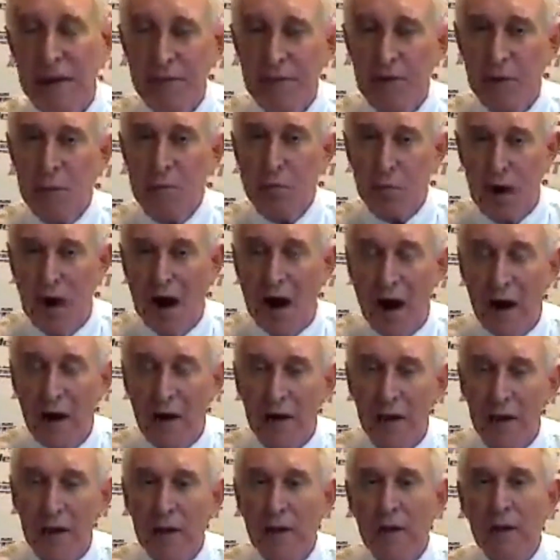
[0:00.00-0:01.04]
David Brock.
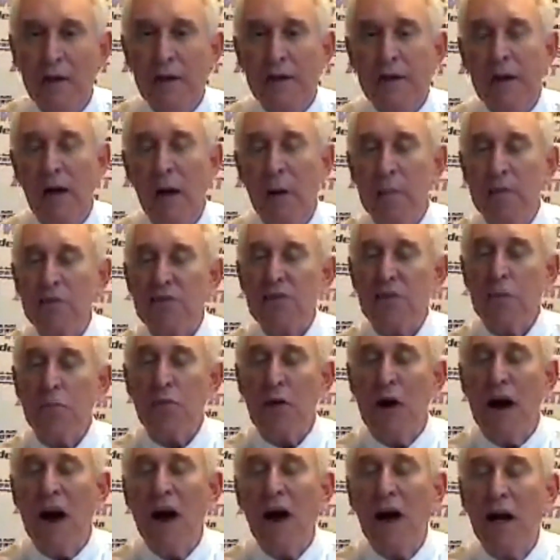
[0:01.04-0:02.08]
Now, Mister
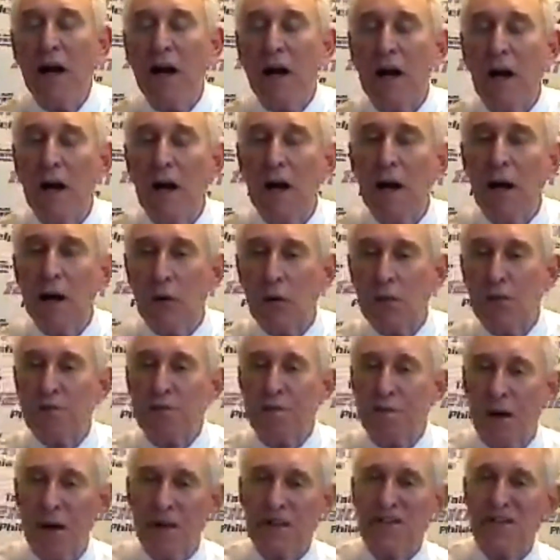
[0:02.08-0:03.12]
Brock uh,
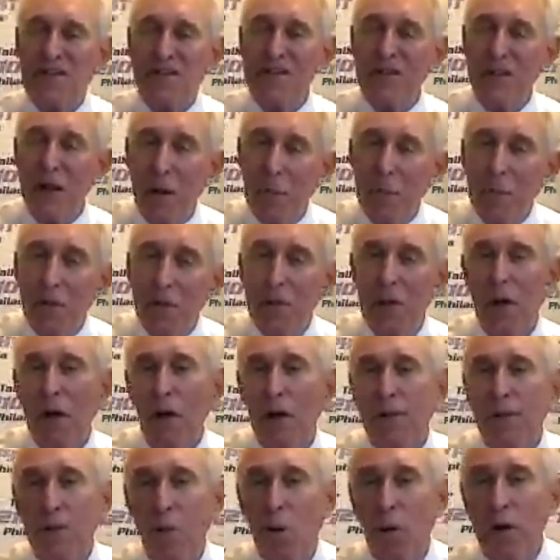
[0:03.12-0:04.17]
fronts a number
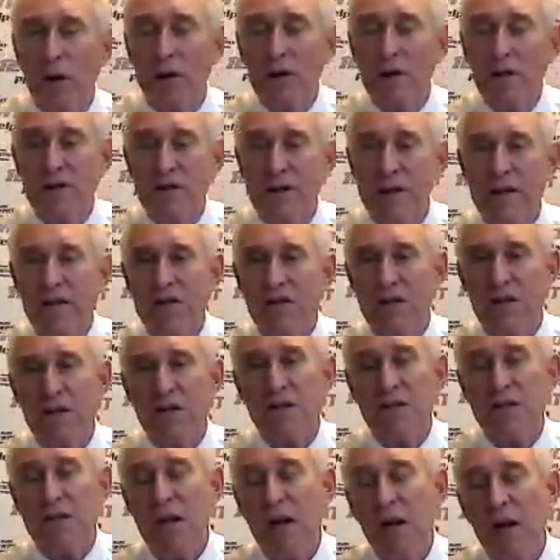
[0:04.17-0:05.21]
of
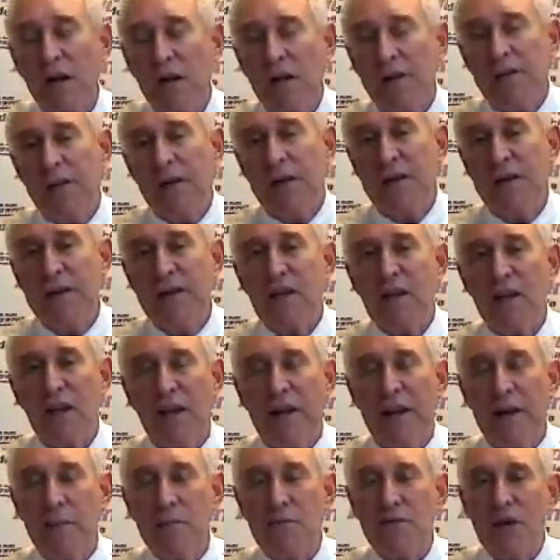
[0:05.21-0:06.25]
organizations that he
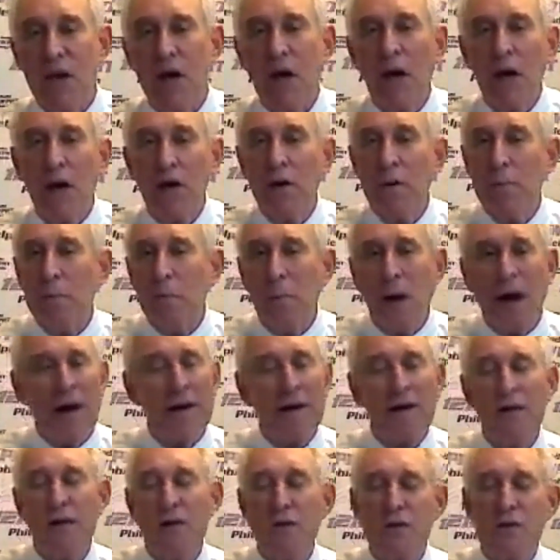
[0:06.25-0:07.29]
claims are
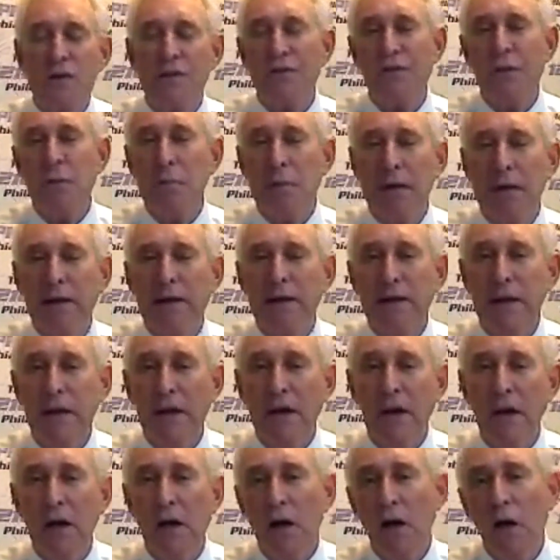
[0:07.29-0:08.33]
monitors of the
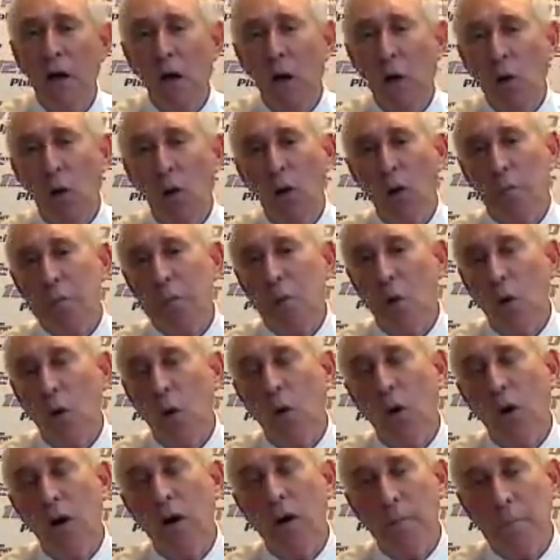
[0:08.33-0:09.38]
media or,
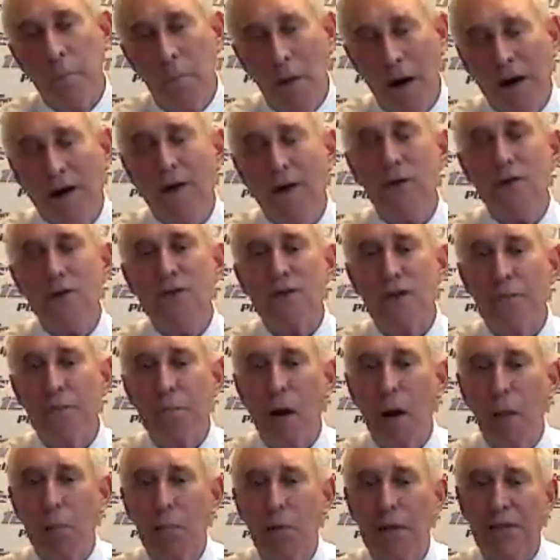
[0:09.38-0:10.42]
or monitors of
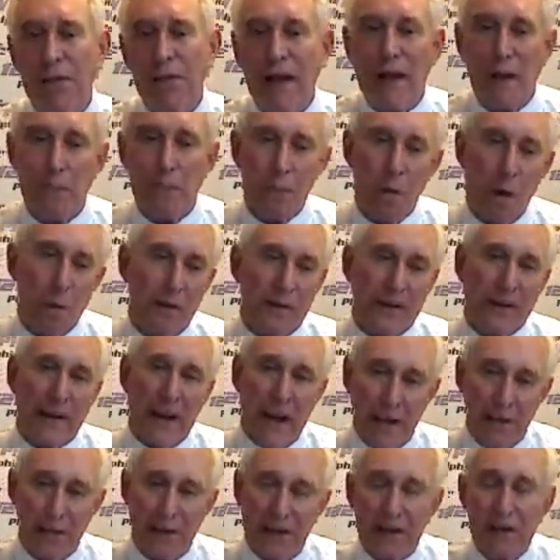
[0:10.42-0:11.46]
public, public
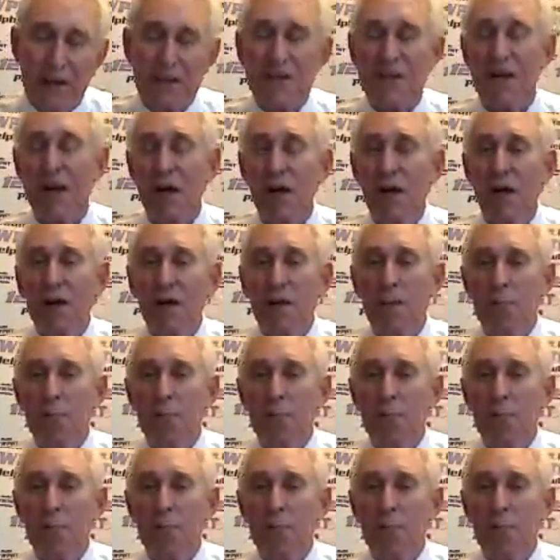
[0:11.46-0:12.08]
ethics.